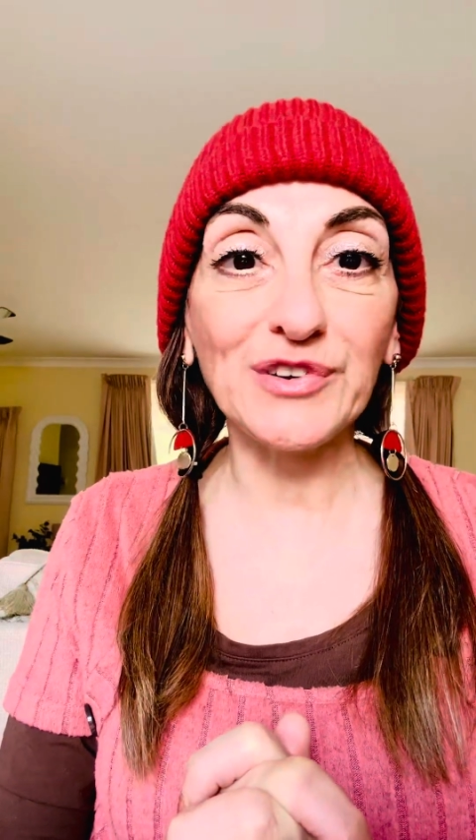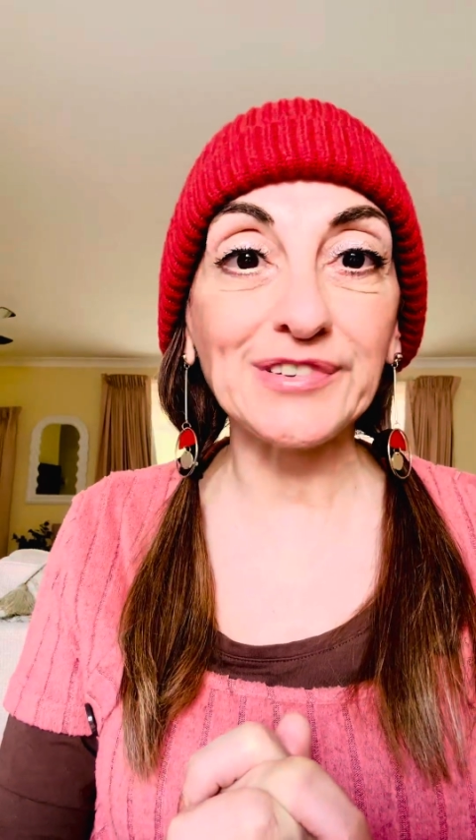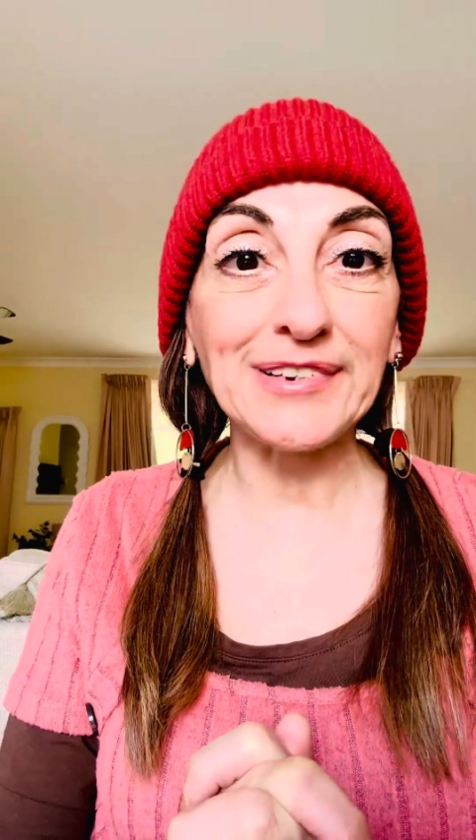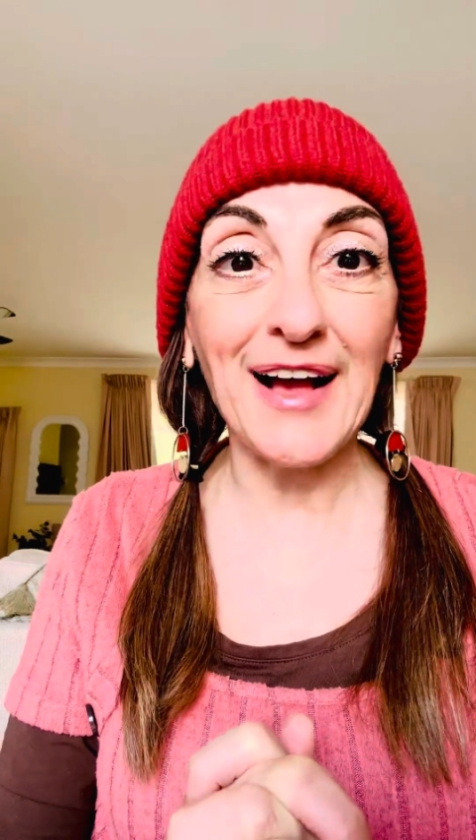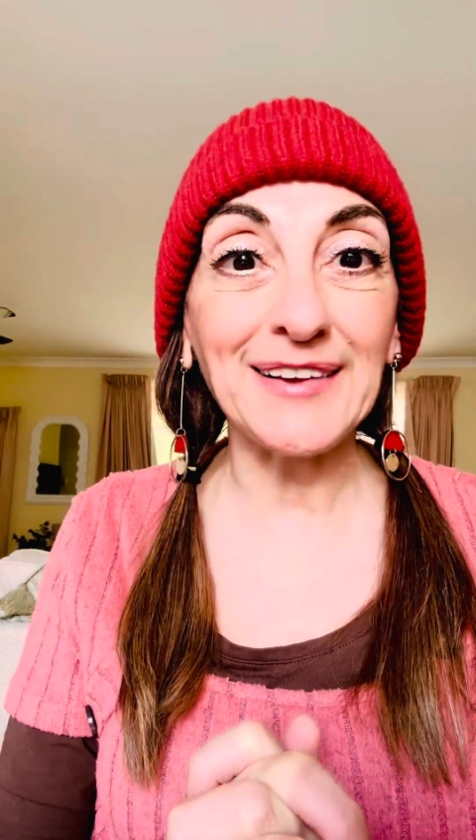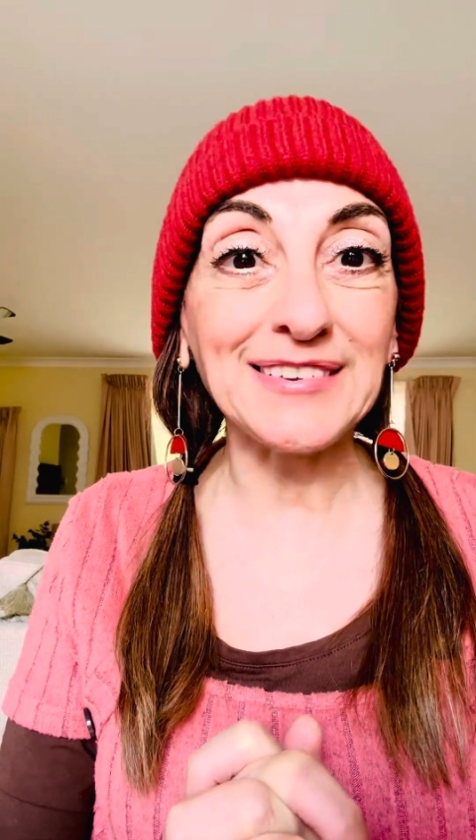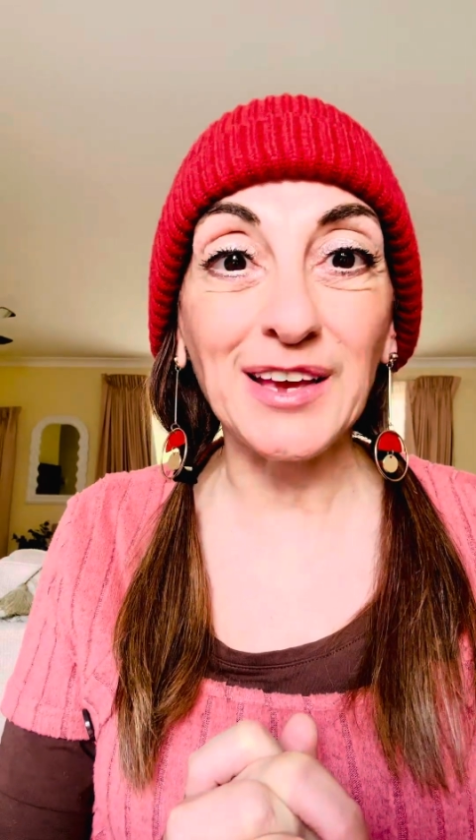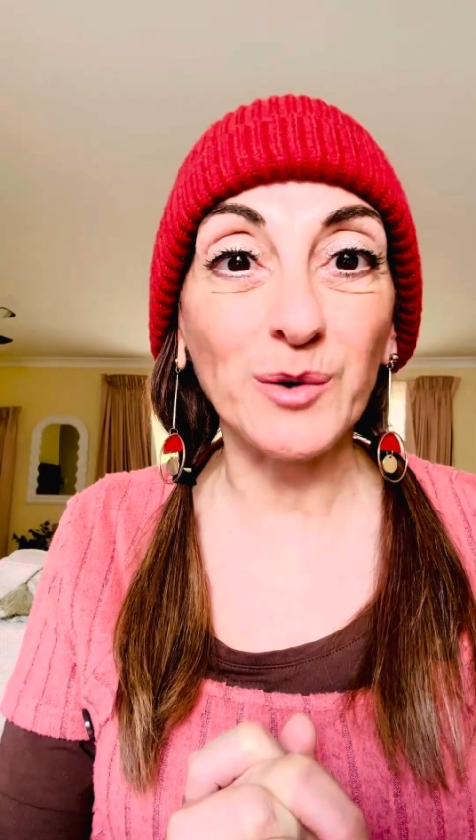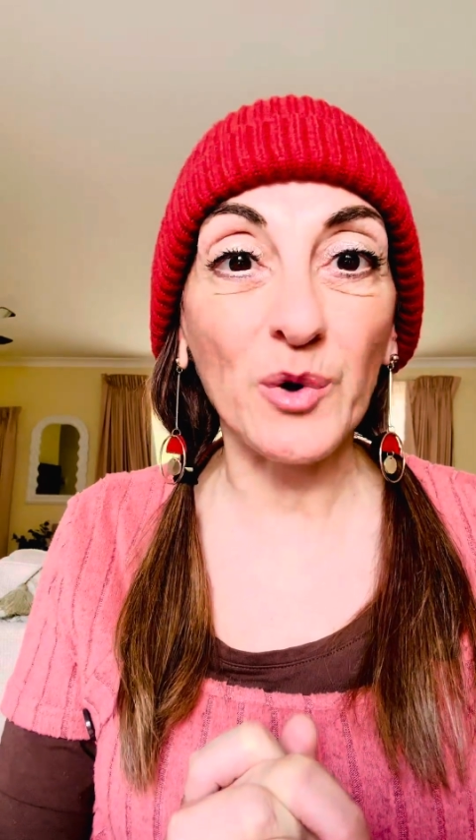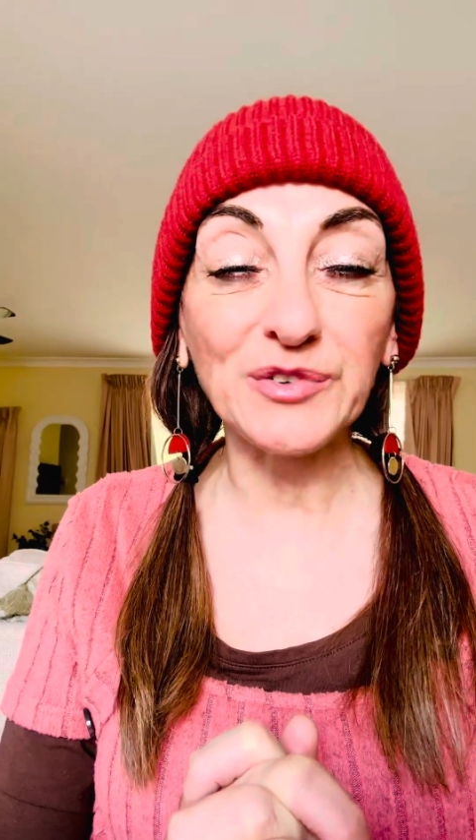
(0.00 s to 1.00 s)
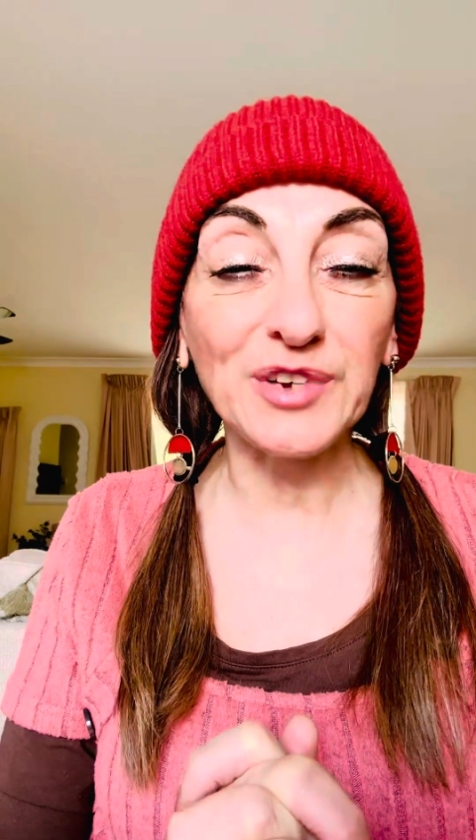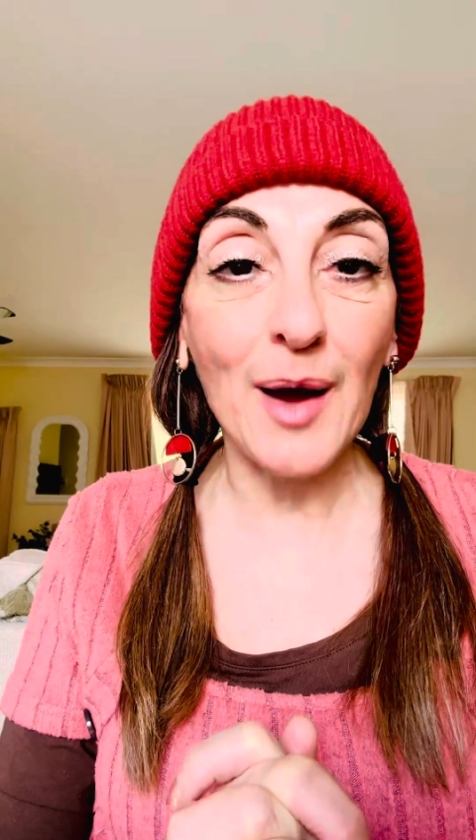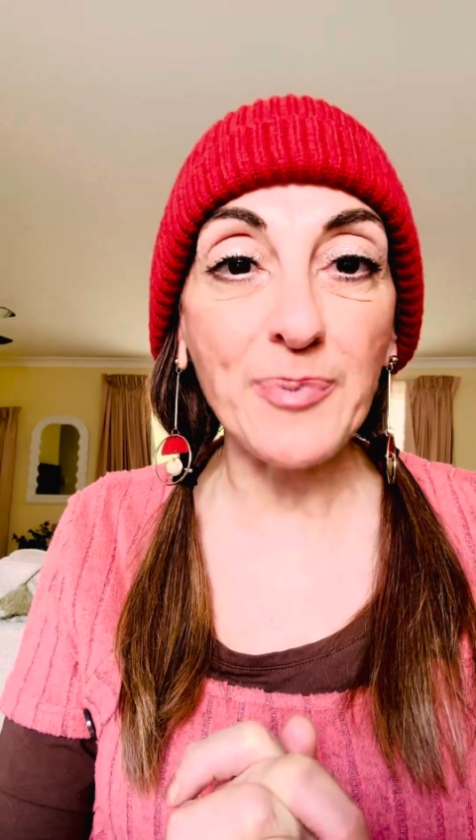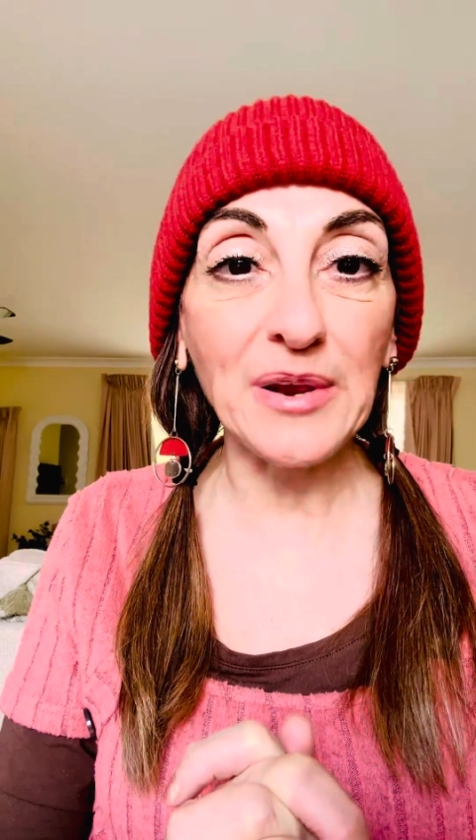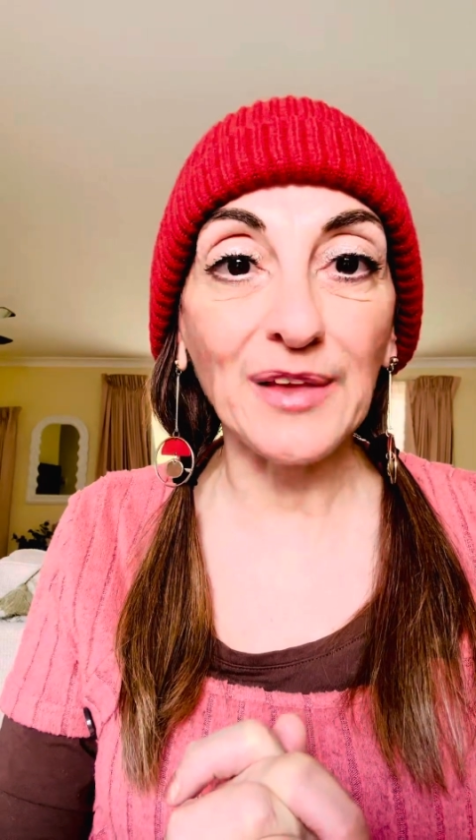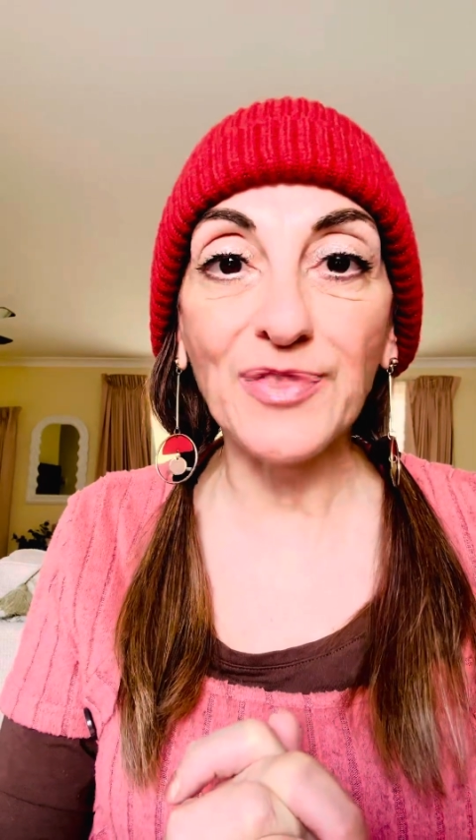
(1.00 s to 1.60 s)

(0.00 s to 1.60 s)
discussing what's happening.